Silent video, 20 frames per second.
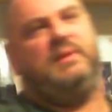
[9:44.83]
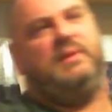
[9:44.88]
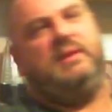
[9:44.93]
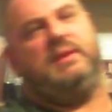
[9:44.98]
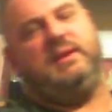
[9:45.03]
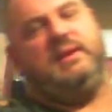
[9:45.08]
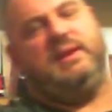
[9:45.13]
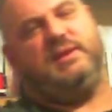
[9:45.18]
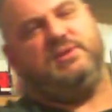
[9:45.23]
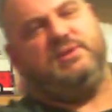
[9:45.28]

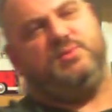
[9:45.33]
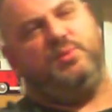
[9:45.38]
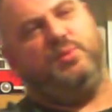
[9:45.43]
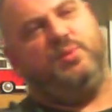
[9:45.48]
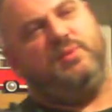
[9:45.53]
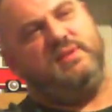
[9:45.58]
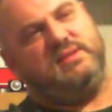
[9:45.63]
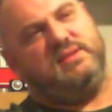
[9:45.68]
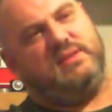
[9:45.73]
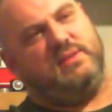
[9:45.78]
Connects to
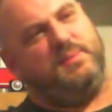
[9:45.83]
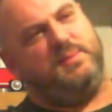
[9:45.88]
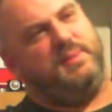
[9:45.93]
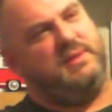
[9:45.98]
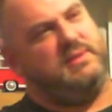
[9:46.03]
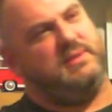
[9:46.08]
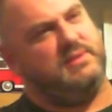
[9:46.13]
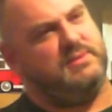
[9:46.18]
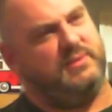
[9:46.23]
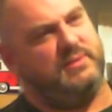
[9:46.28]
all his other
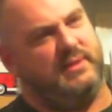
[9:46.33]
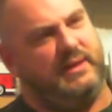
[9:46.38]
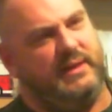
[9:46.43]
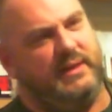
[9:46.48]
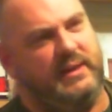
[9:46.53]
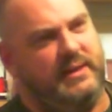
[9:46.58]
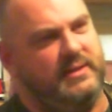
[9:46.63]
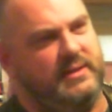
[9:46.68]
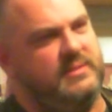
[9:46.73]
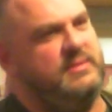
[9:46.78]
pentatonic
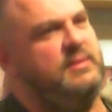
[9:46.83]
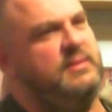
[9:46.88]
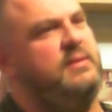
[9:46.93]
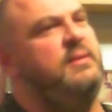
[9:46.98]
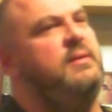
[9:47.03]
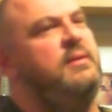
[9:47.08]
legs.